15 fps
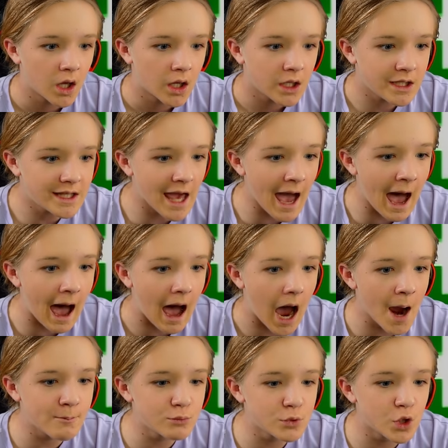Yeah,
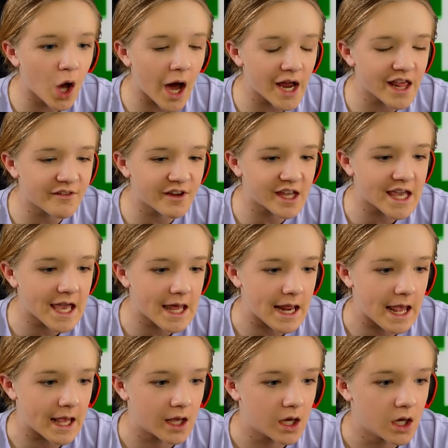I'm not even
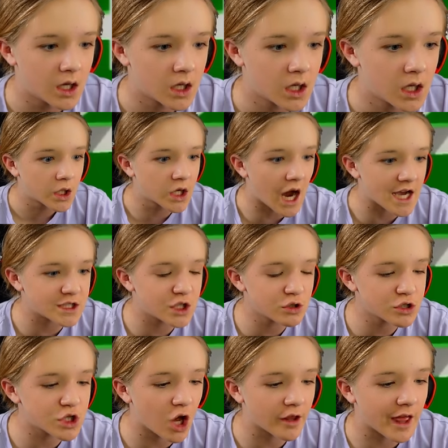kidding. Guys,
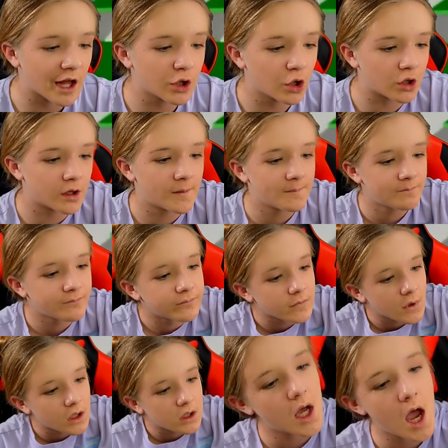you saw that, look.
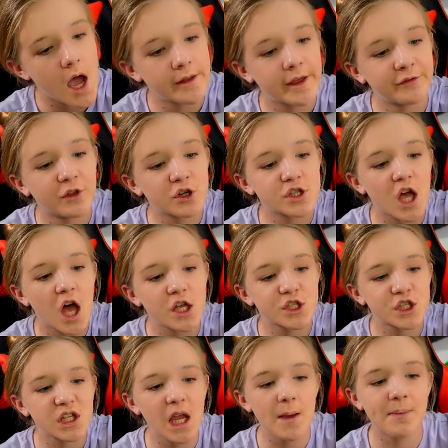And then there's a
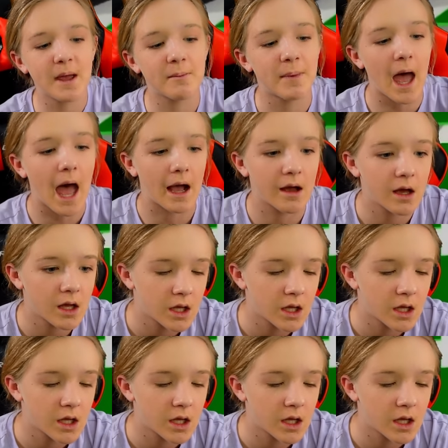sleeping bag.